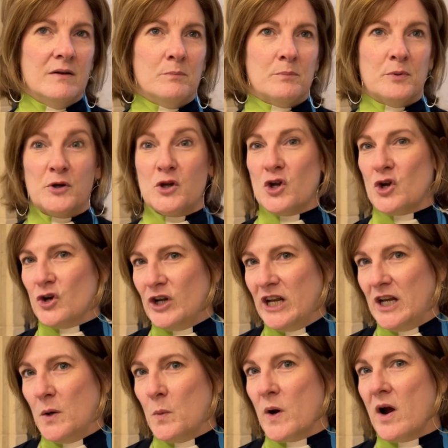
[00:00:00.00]
procured
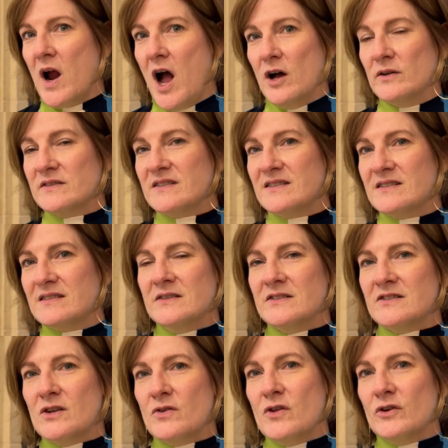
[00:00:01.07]
anywhere else.
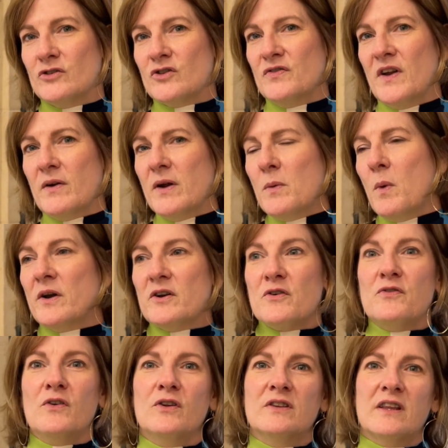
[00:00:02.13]
So those are very
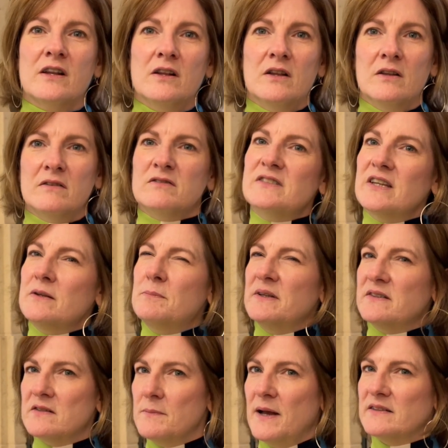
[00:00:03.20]
wonderful little
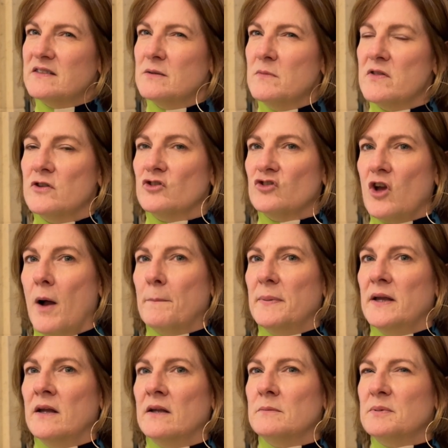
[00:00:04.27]
tidbits about some of the
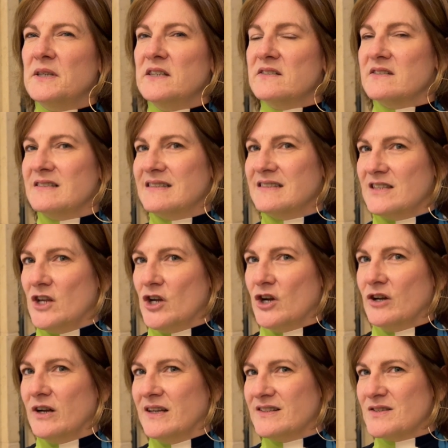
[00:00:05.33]
shopping pieces
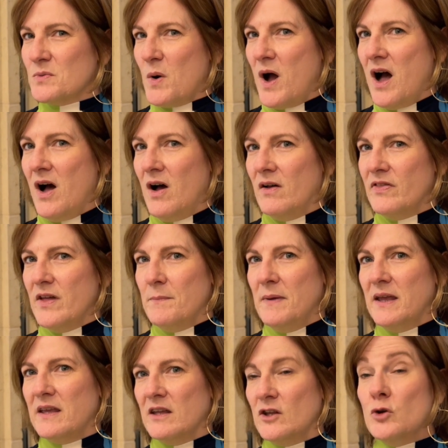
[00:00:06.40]
here as well that
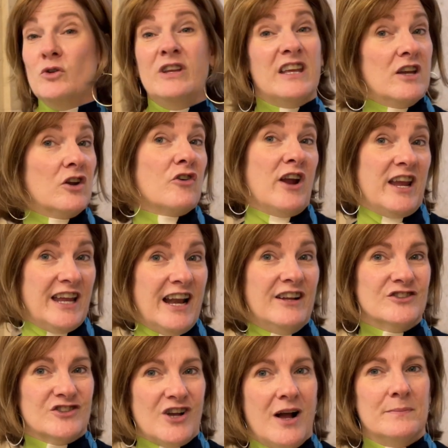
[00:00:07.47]
make it unique at Grand
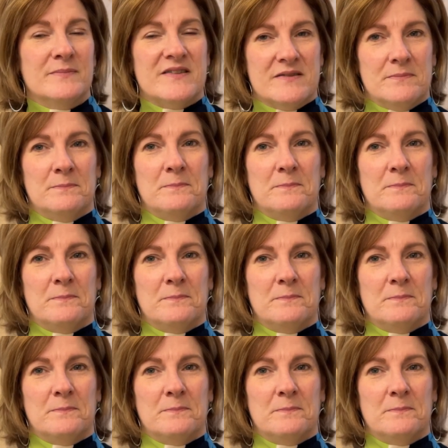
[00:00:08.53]
Canal Shops.